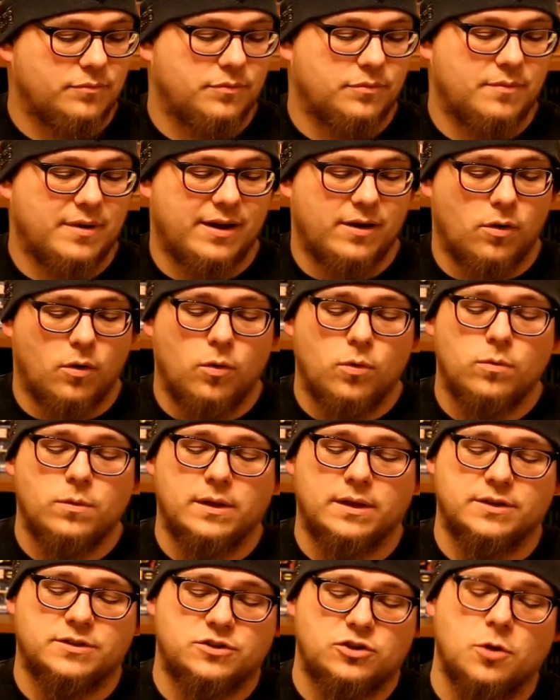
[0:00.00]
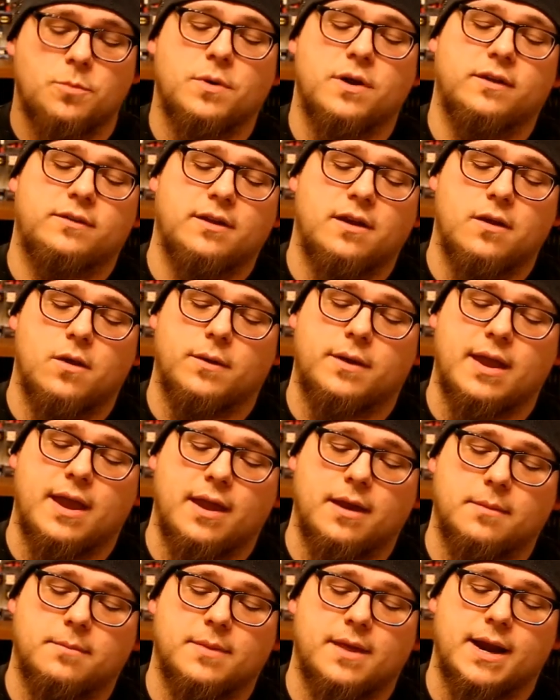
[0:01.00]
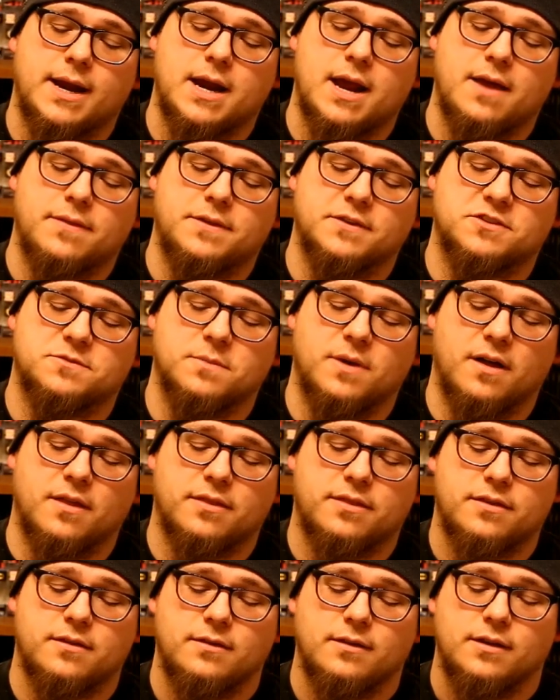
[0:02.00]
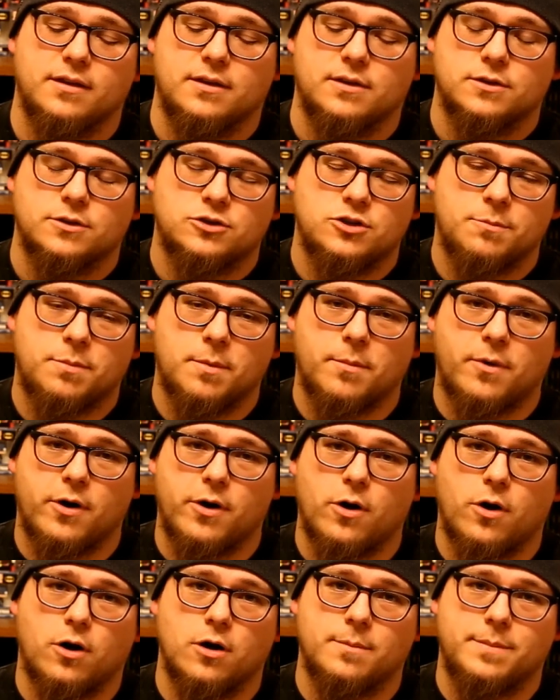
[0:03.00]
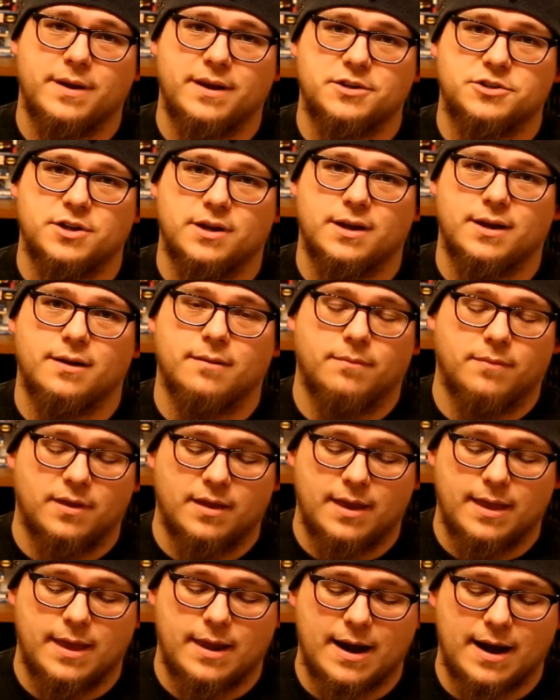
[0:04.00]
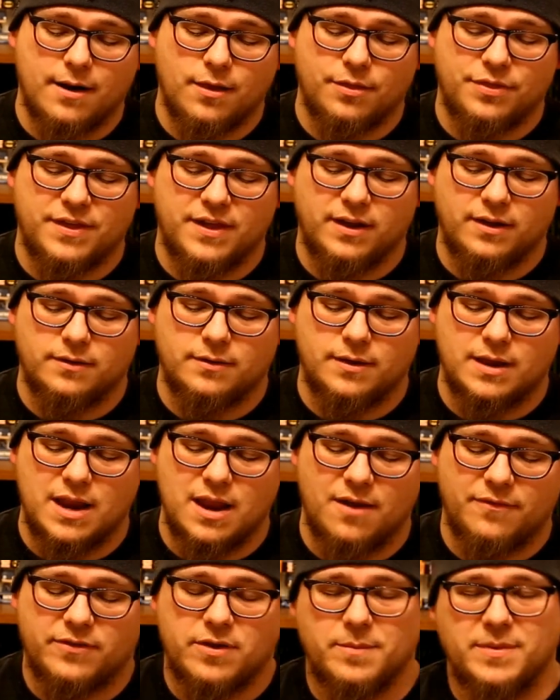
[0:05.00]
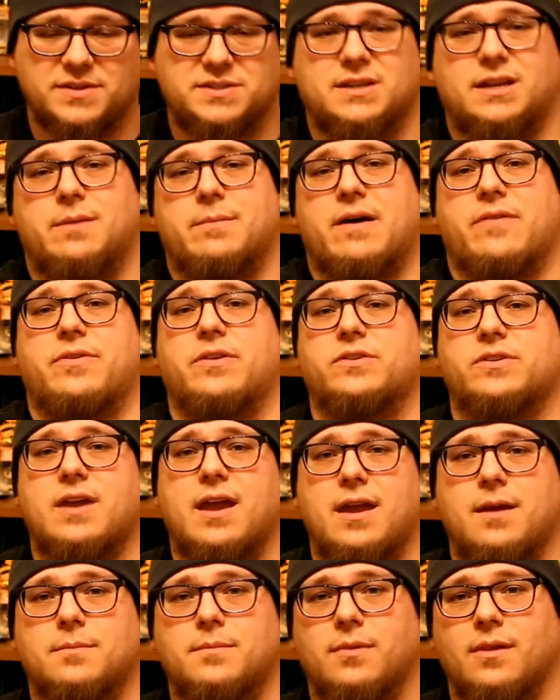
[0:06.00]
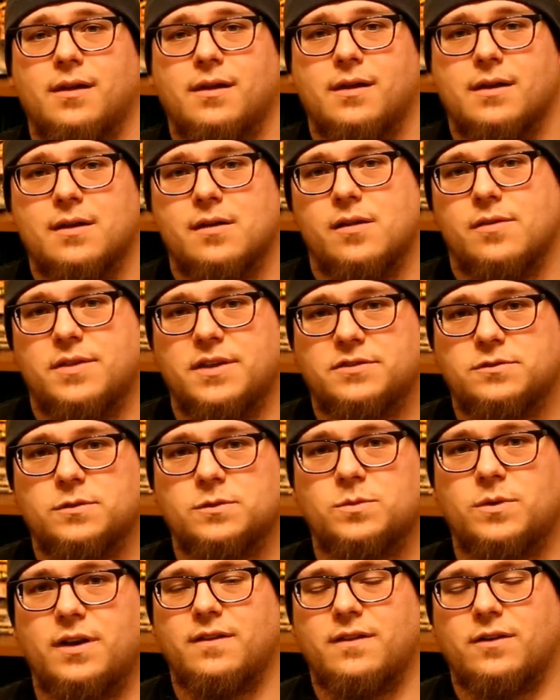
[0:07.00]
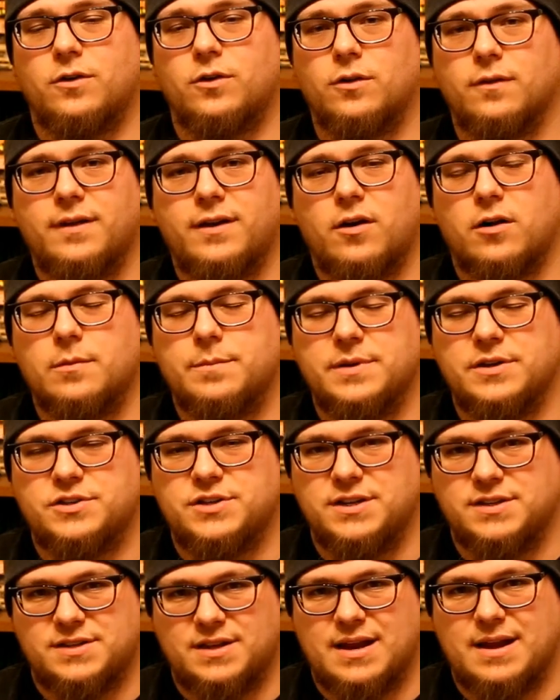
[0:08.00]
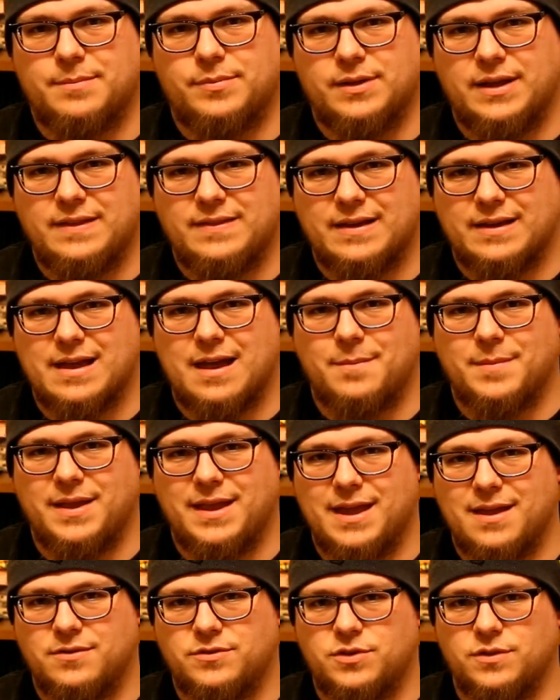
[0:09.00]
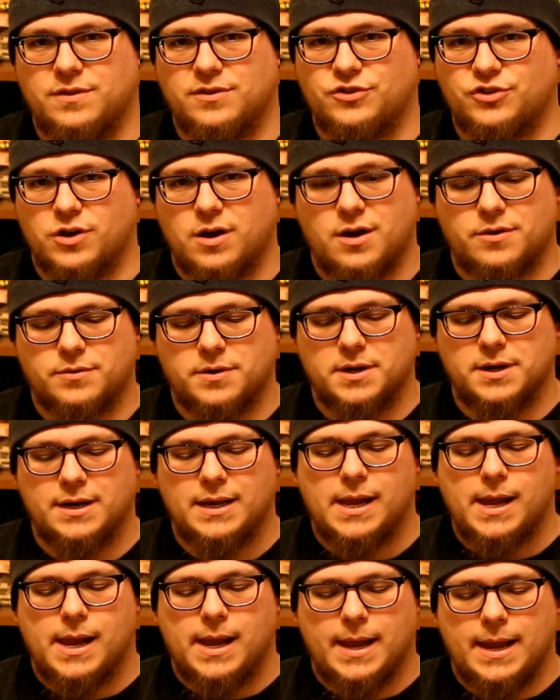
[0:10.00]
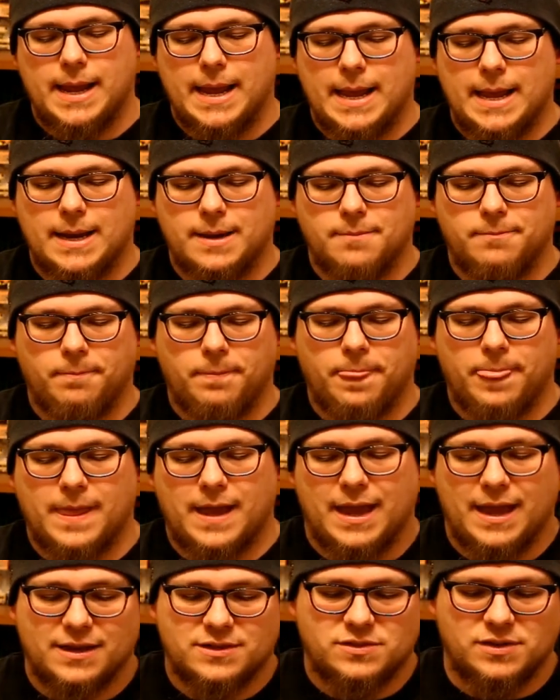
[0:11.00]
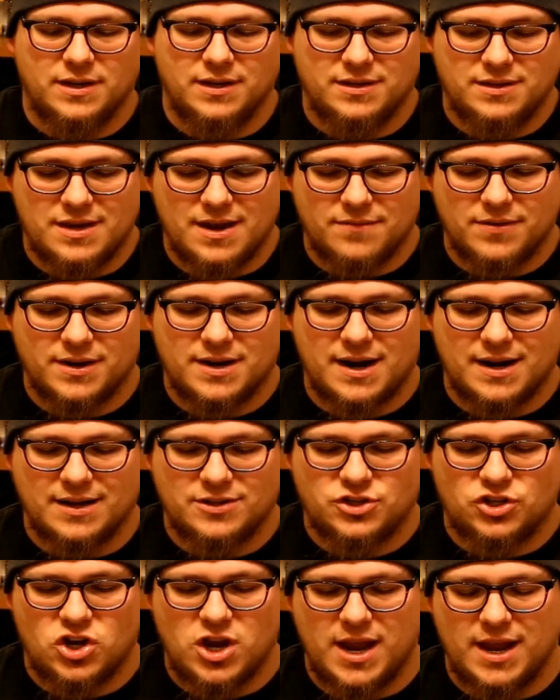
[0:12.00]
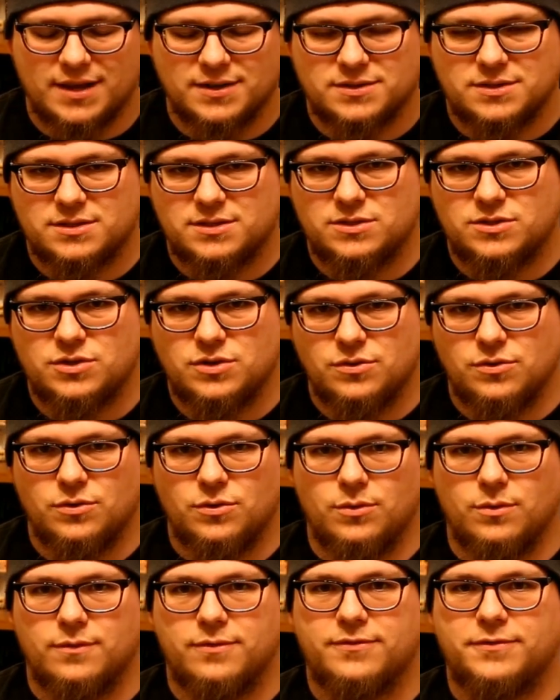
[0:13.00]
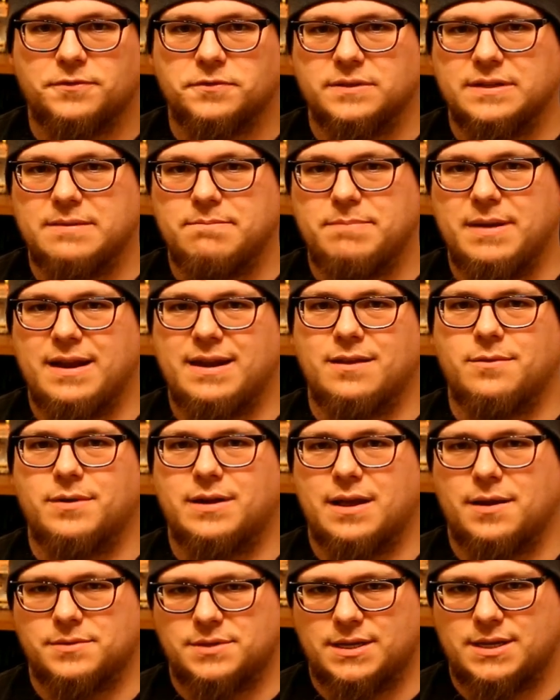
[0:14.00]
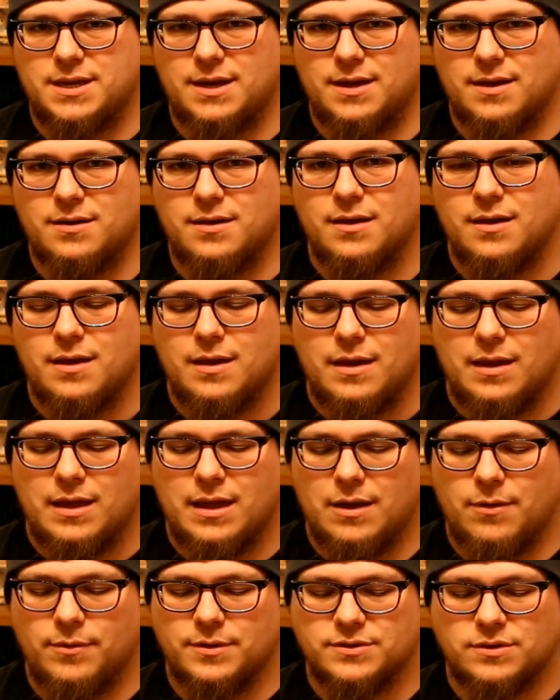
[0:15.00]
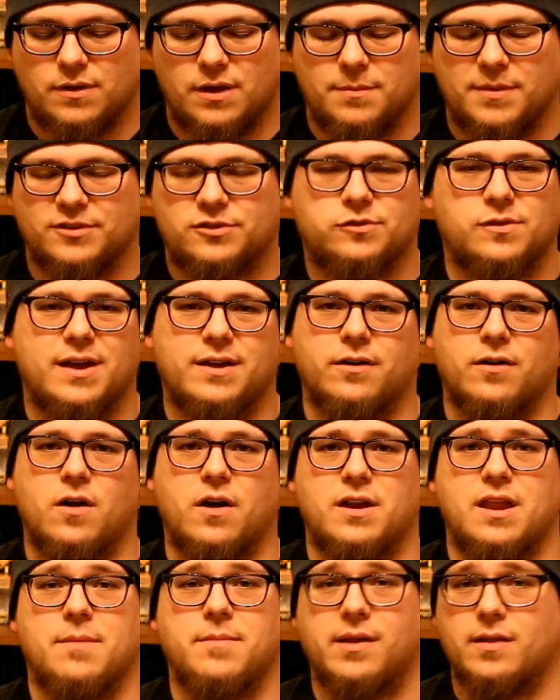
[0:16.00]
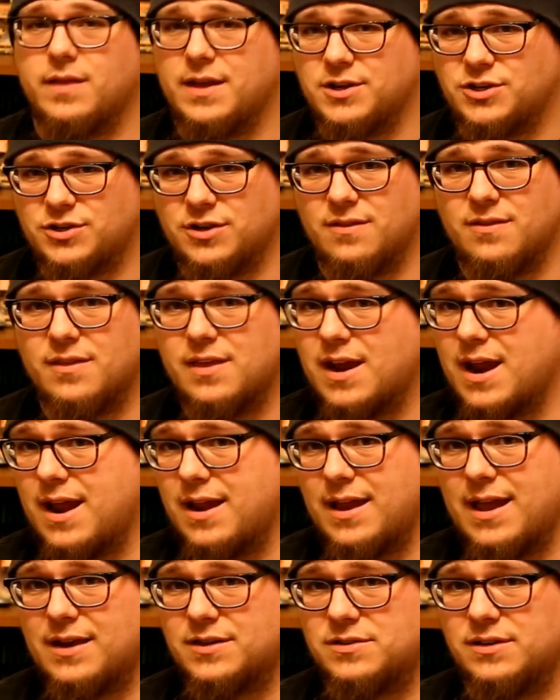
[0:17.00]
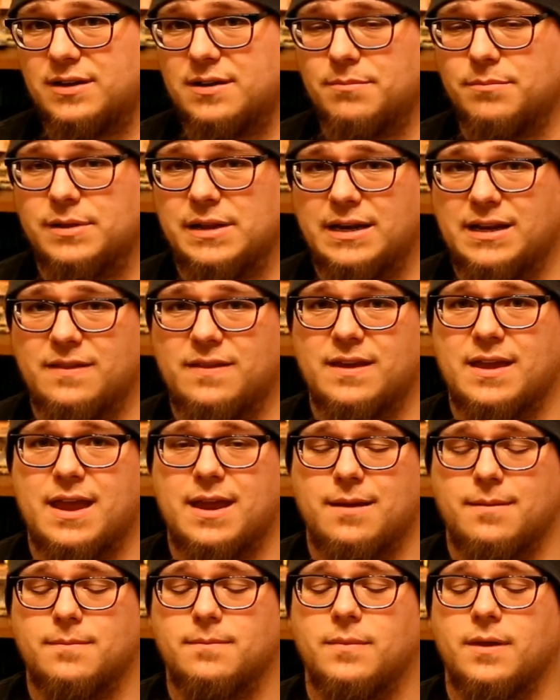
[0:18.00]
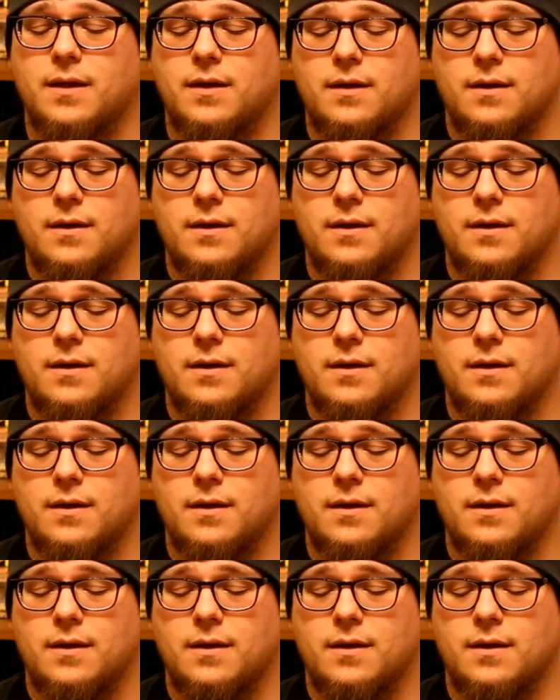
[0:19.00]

My only Super Nintendo game that I got this month, Super Mario RPG. And I don't think enough can be said about this game. This was of the early RPGs that I played that got me into the genre. And I actually never got a chance to fully beat it when I was a kid. It was only much later on emulation that I actually completed the game.